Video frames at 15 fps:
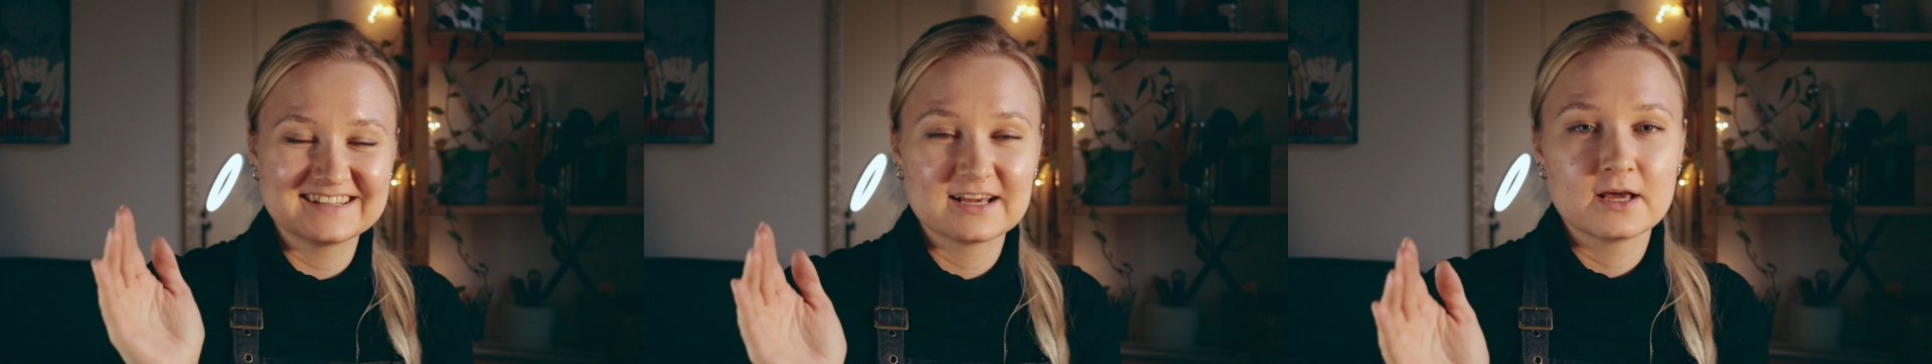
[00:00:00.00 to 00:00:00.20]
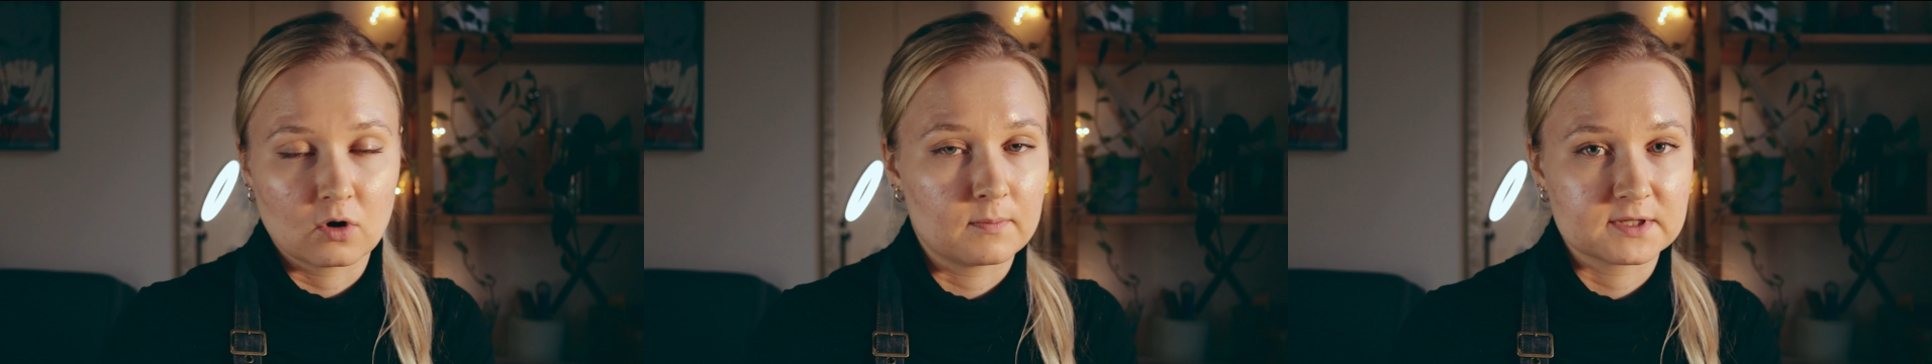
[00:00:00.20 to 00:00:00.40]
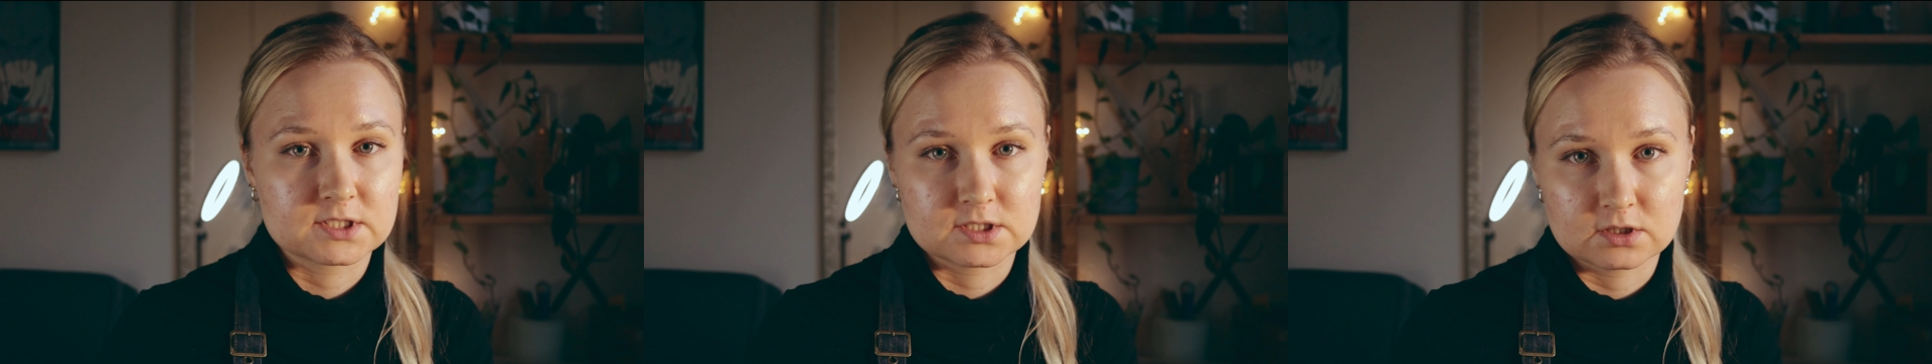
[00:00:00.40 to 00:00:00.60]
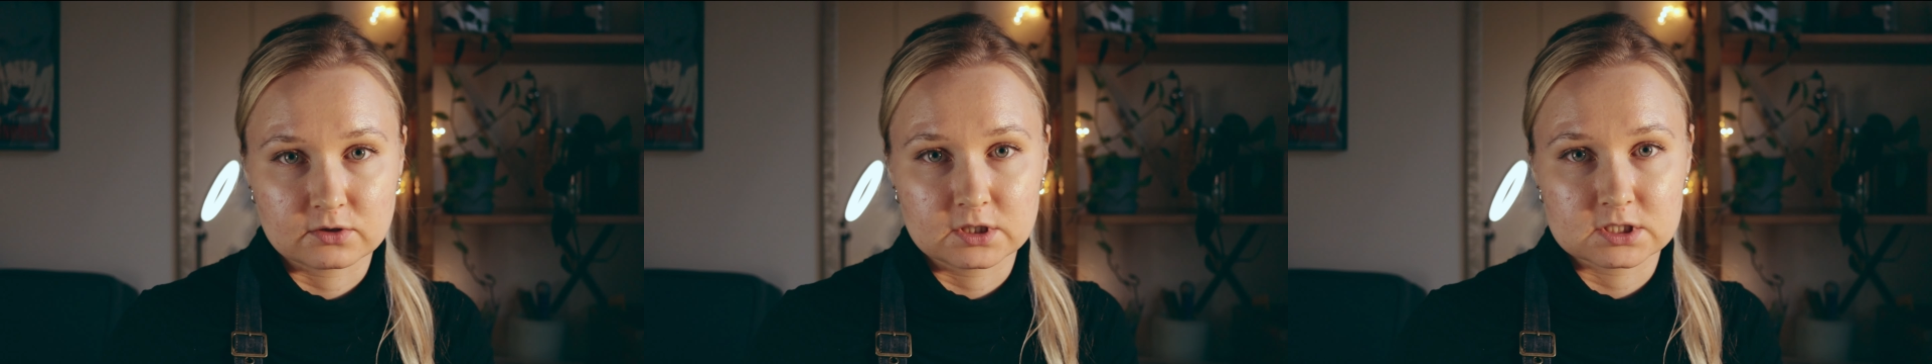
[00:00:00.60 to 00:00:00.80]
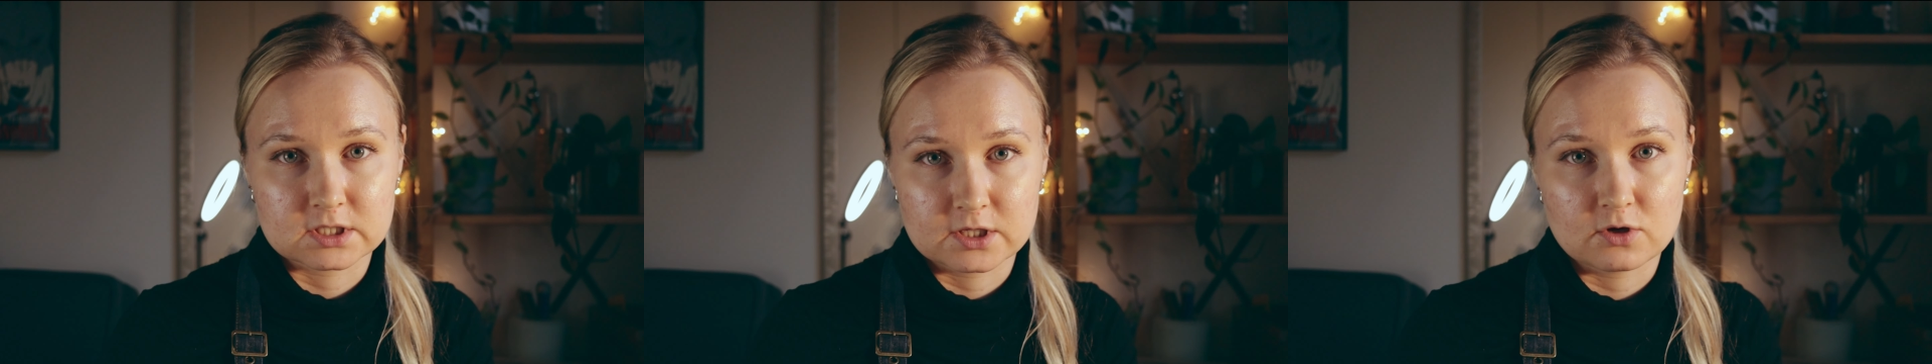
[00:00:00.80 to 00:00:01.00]
No, but
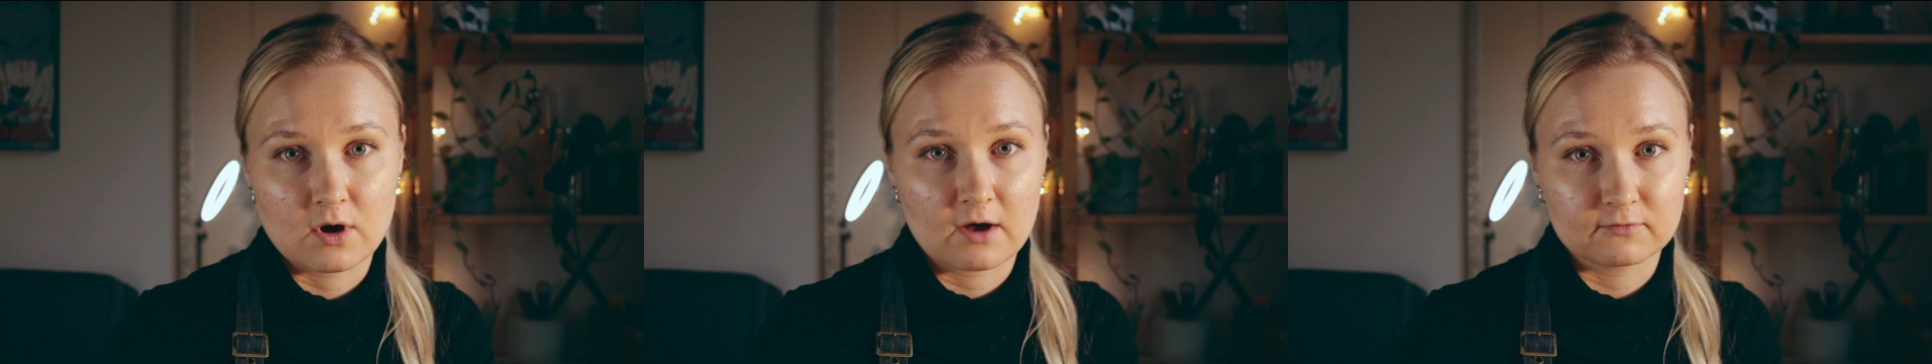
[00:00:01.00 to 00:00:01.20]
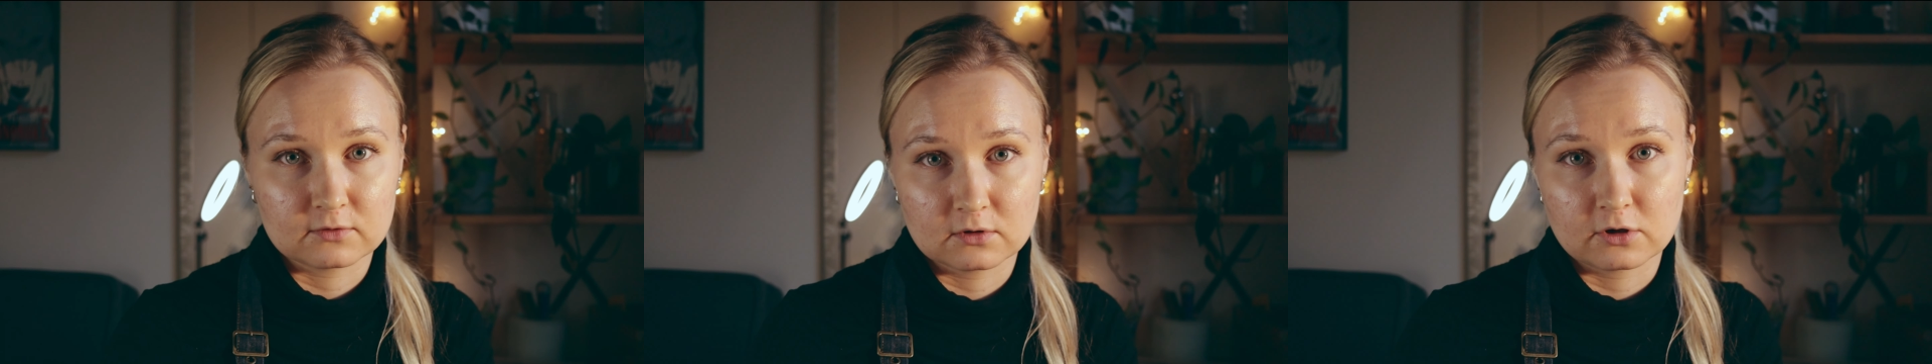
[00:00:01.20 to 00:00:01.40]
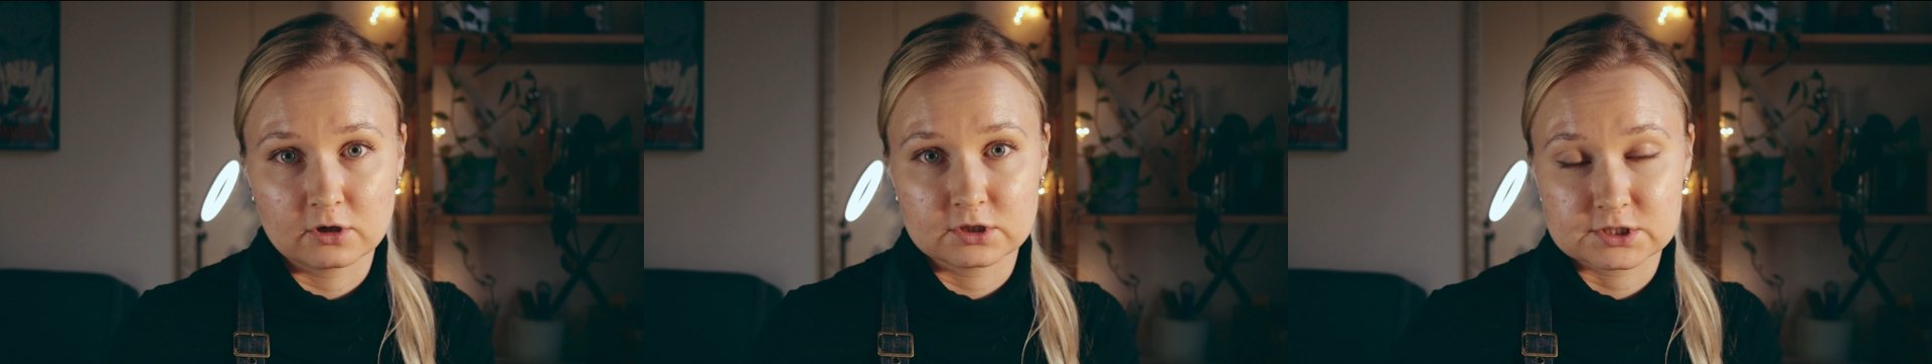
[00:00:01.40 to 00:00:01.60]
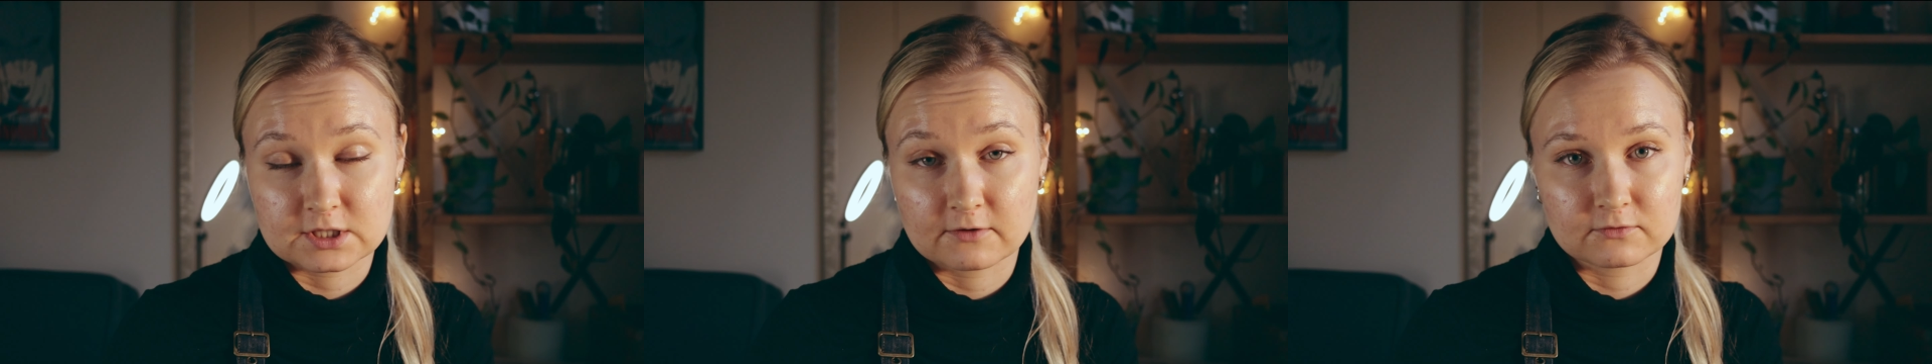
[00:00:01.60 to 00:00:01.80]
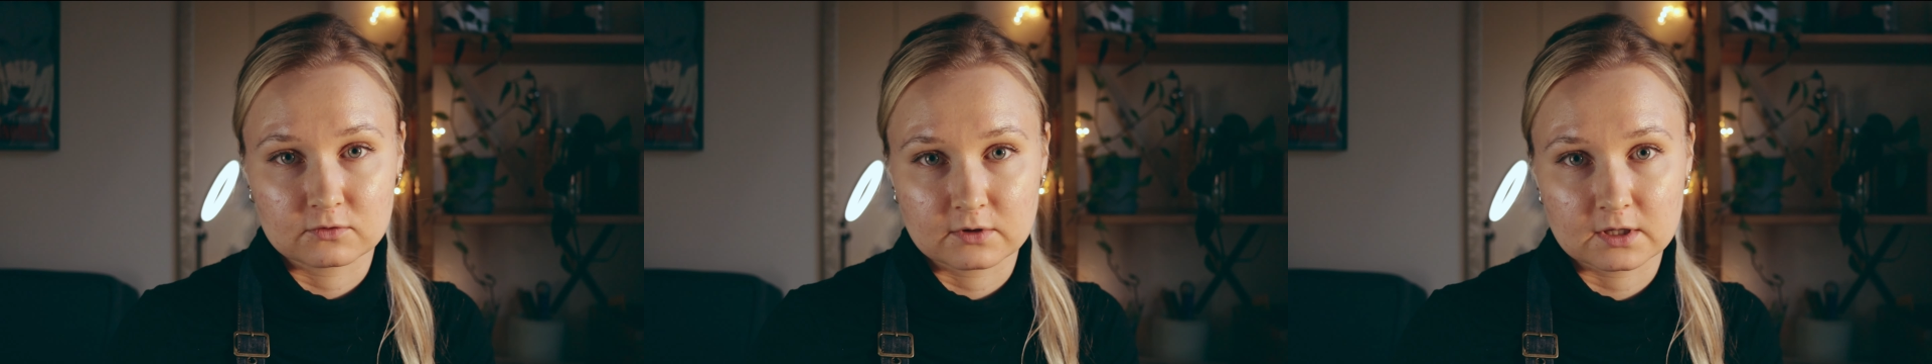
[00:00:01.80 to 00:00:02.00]
seriously, you have to learn
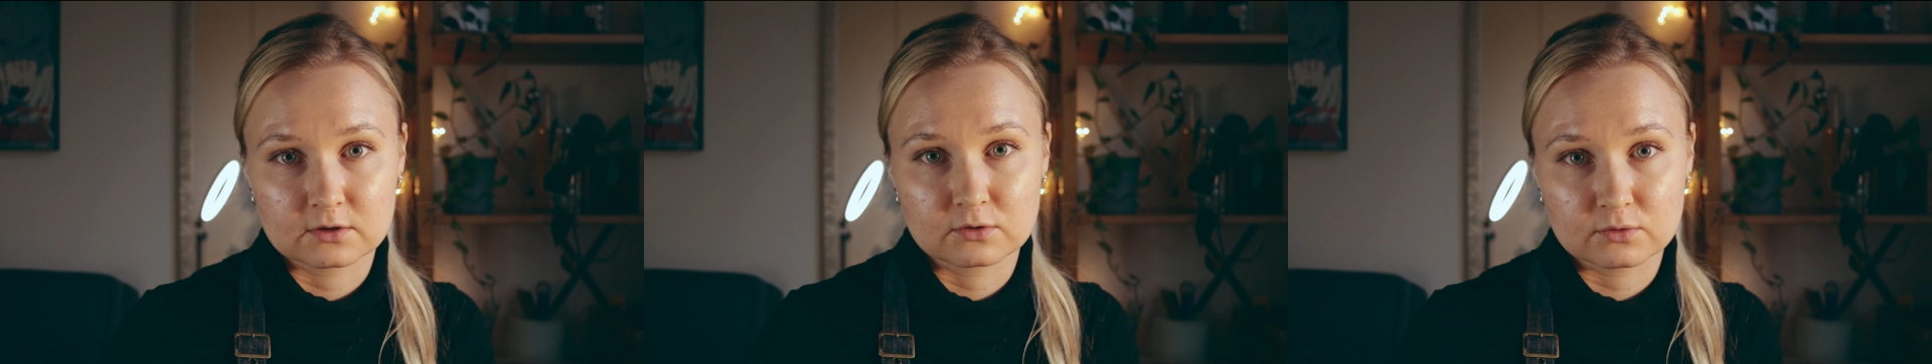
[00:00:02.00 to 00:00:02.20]
stuff to get